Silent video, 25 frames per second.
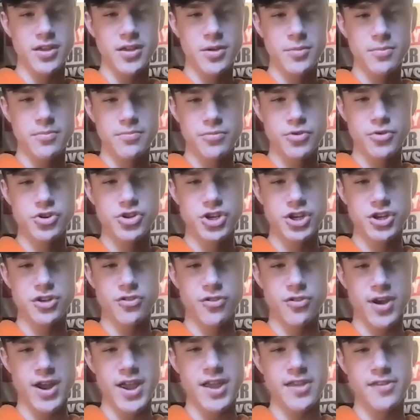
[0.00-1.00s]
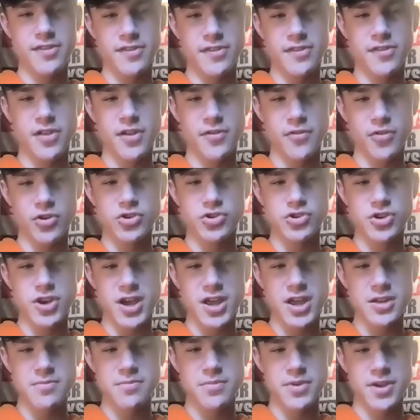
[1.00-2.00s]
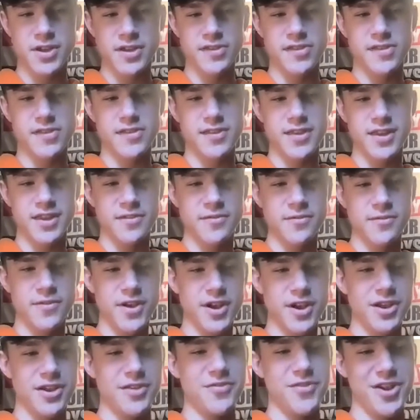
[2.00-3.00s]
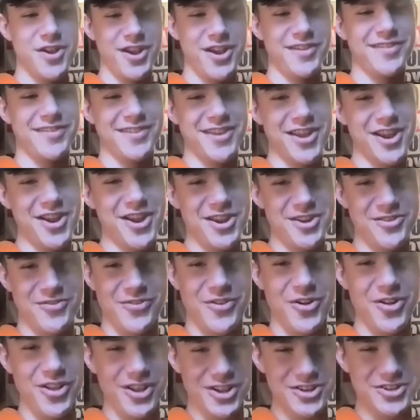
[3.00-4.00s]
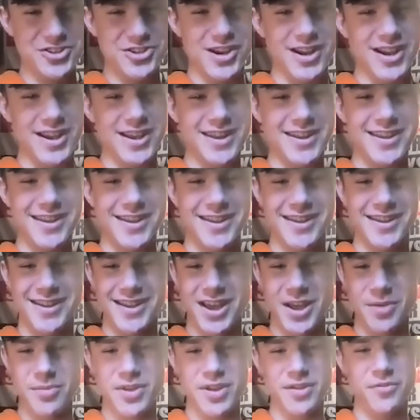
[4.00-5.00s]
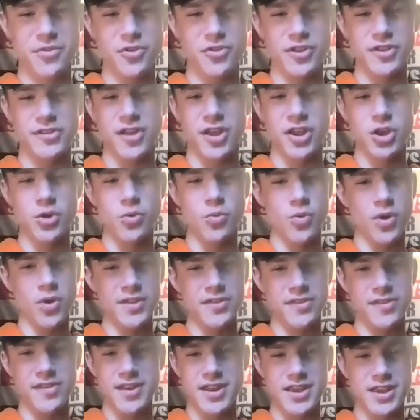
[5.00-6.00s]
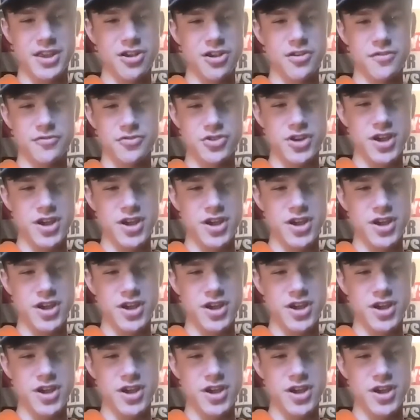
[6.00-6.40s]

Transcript: pushing grades and stuff on trad, because it's very, very scary to fall on trad. I mean, I've only done it once in a year of trad